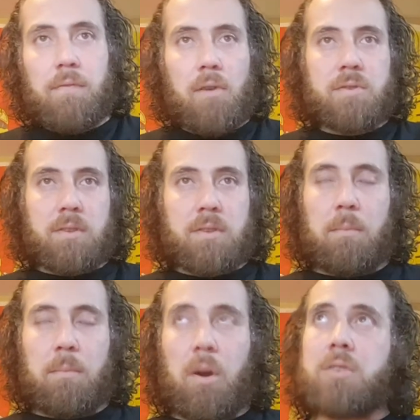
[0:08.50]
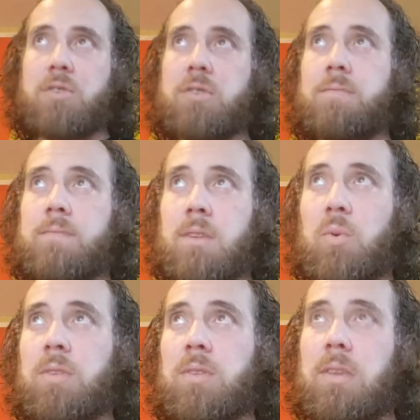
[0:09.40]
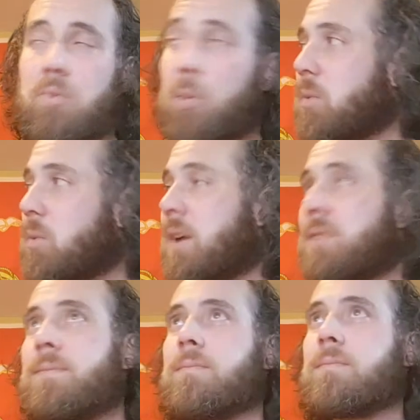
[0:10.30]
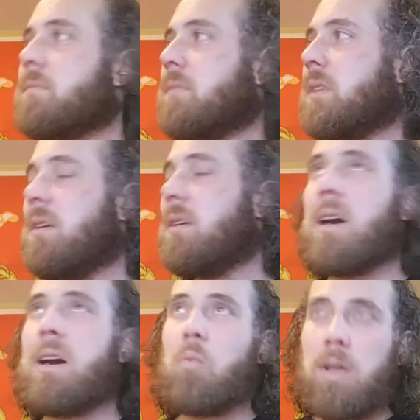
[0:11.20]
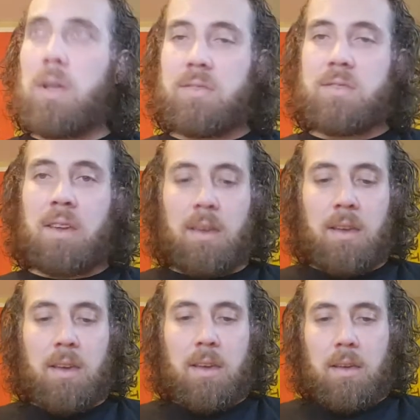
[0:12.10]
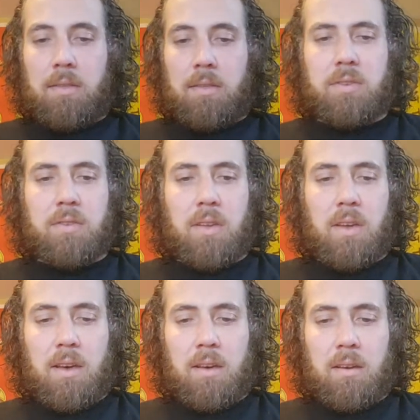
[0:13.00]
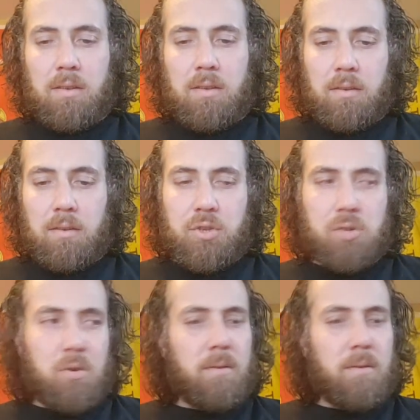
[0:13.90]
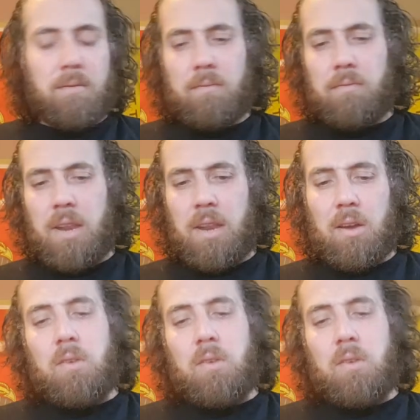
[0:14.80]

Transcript: of March, 2021, Wednesday. This is a short video,